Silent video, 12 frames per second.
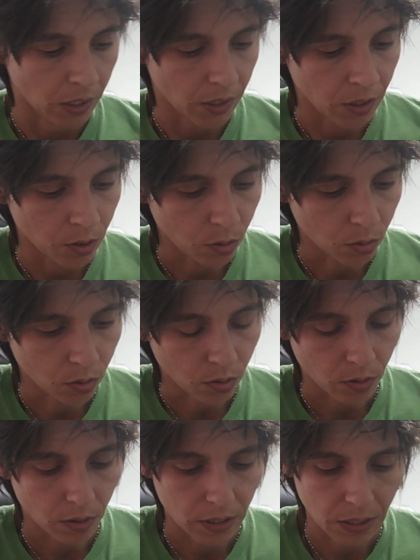in
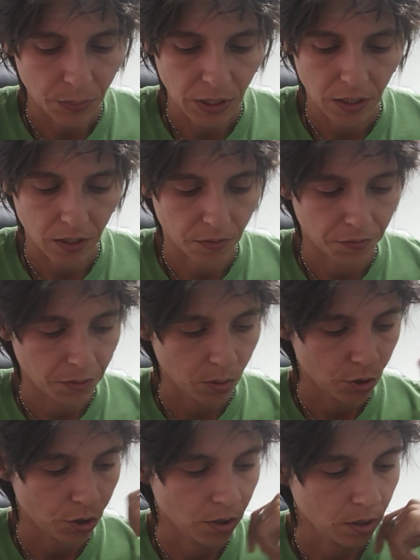your immediate
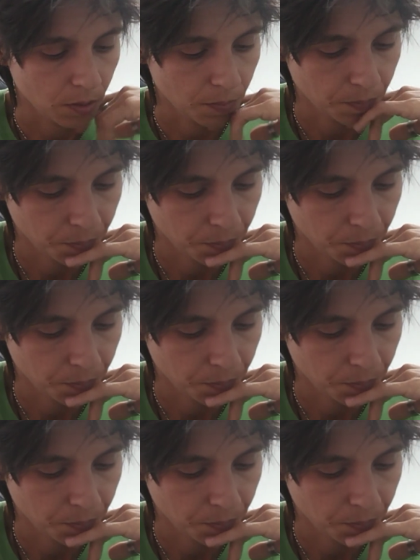future?